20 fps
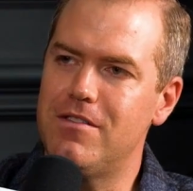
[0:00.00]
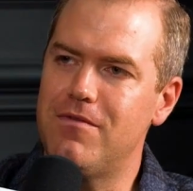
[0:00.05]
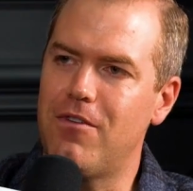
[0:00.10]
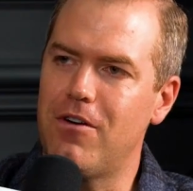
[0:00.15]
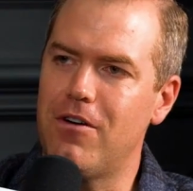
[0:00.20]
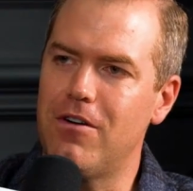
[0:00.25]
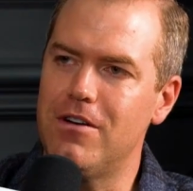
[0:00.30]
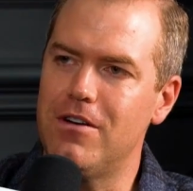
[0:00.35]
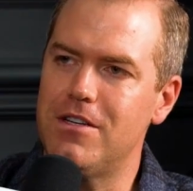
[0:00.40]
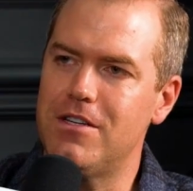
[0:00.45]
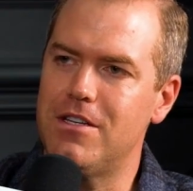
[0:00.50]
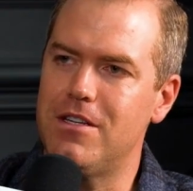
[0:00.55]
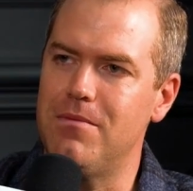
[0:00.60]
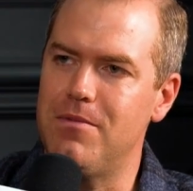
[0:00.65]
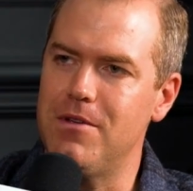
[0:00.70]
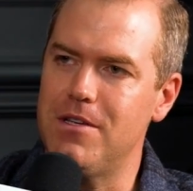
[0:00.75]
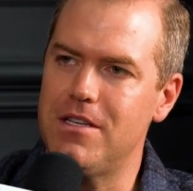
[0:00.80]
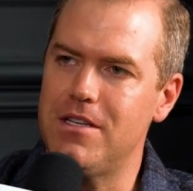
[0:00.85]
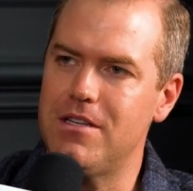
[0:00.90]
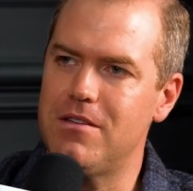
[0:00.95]
far as the
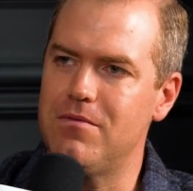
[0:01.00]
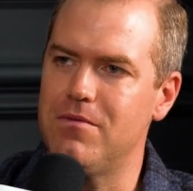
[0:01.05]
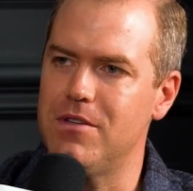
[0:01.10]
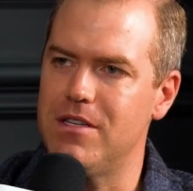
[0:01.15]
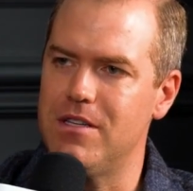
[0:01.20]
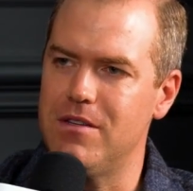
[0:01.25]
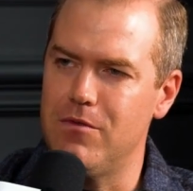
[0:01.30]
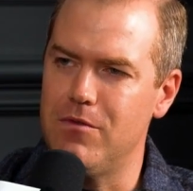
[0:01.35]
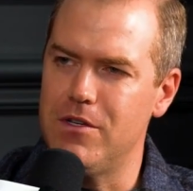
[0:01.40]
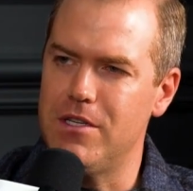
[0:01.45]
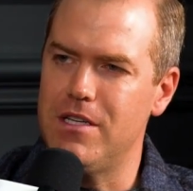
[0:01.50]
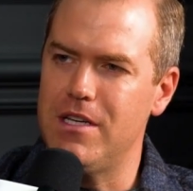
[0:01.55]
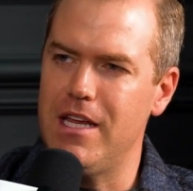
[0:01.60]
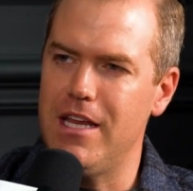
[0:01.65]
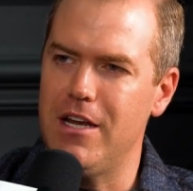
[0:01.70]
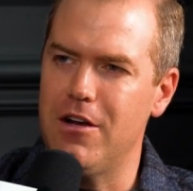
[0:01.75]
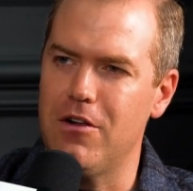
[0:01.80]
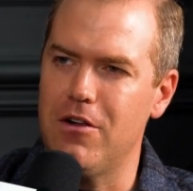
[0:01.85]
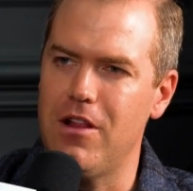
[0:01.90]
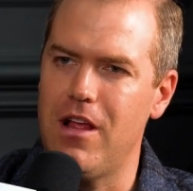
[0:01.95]
business was
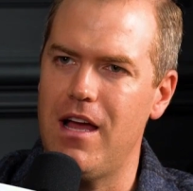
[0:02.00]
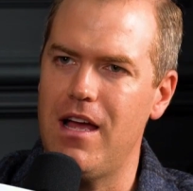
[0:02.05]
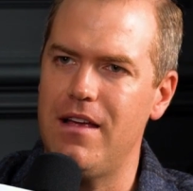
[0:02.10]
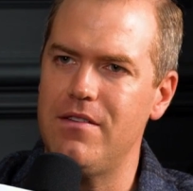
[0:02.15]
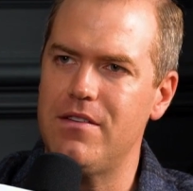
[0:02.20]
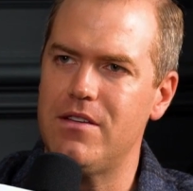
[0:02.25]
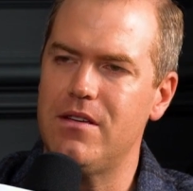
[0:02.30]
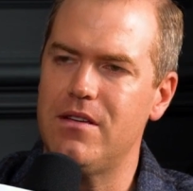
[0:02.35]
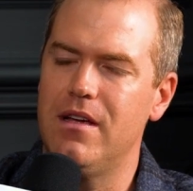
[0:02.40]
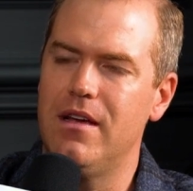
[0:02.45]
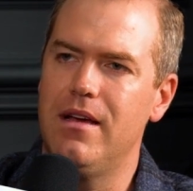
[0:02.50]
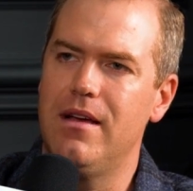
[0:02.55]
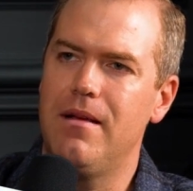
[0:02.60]
in our lives.